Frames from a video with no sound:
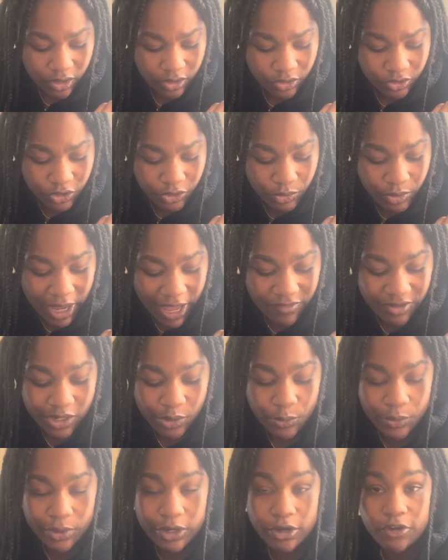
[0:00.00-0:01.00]
you have any
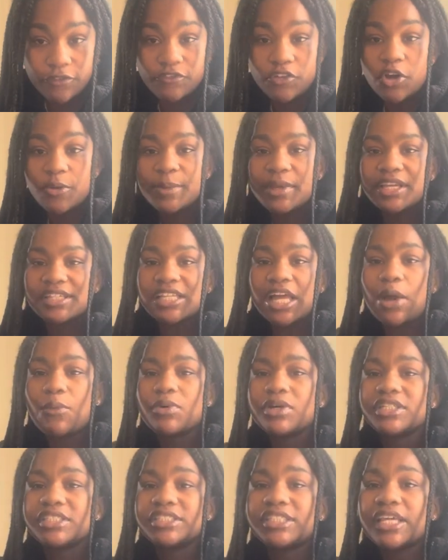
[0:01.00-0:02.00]
weird phobias? I
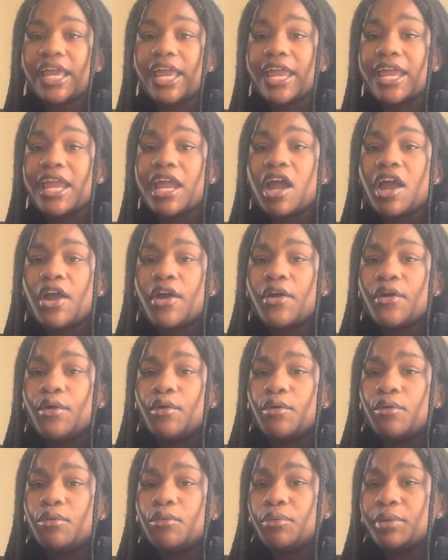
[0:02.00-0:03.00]
wouldn't say
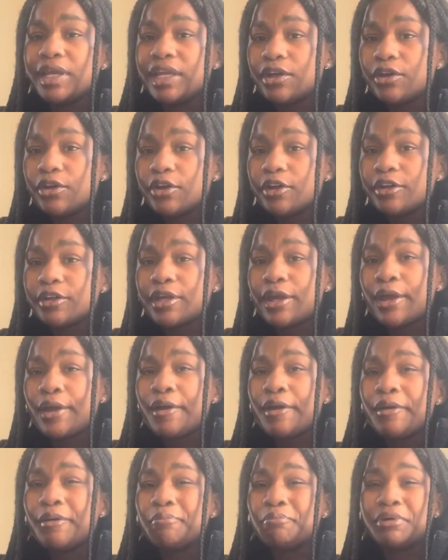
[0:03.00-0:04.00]
weird,
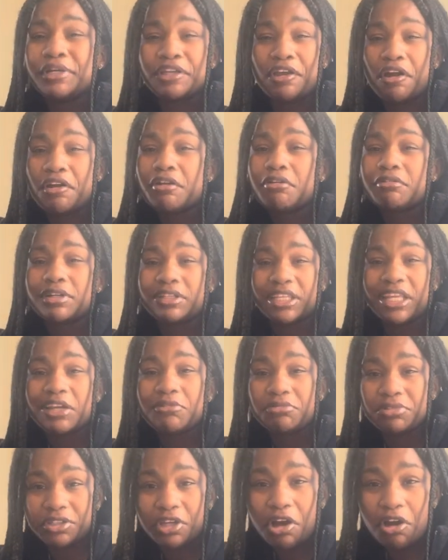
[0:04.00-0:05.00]
but y'all know the thing
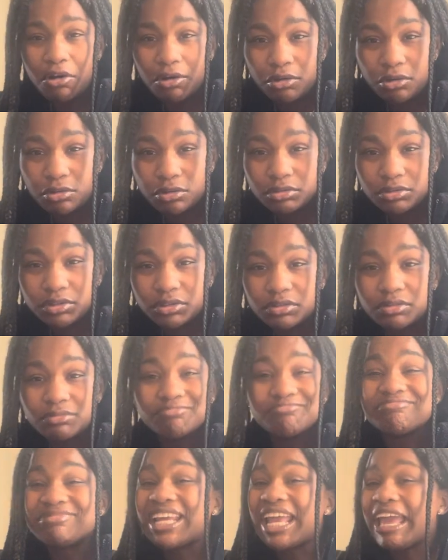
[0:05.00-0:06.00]
with the hoes.
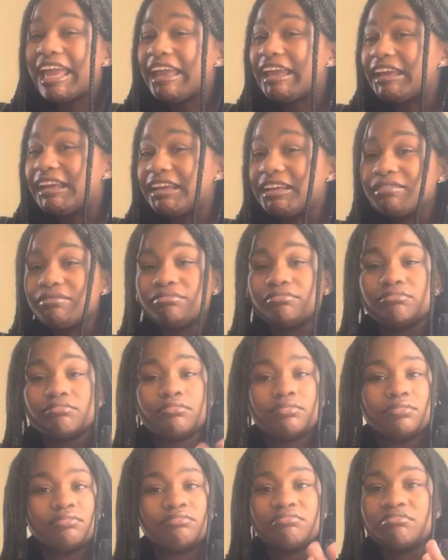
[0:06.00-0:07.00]
Can't.
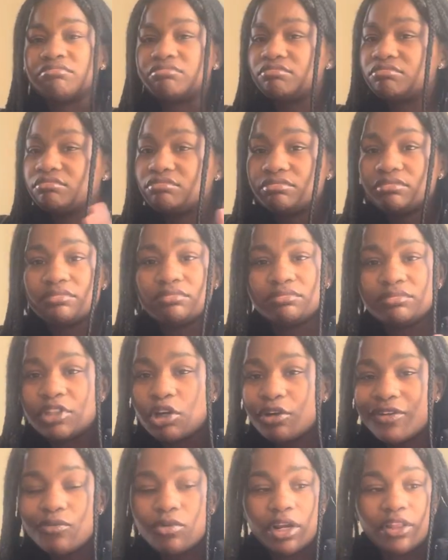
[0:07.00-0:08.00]

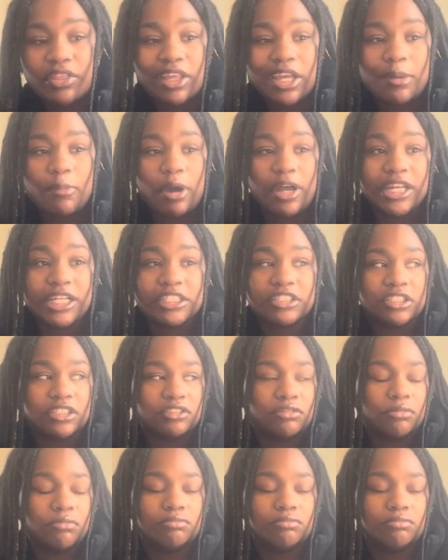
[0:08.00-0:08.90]
Don't even want to think about it. It's